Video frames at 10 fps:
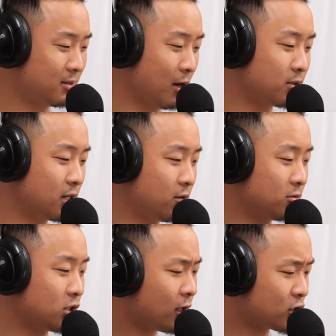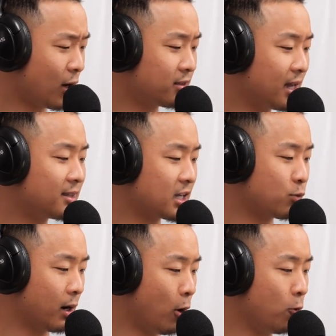that was huge. So I think that's
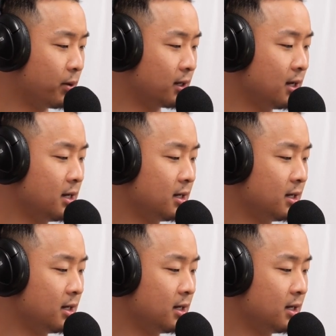what I'm hoping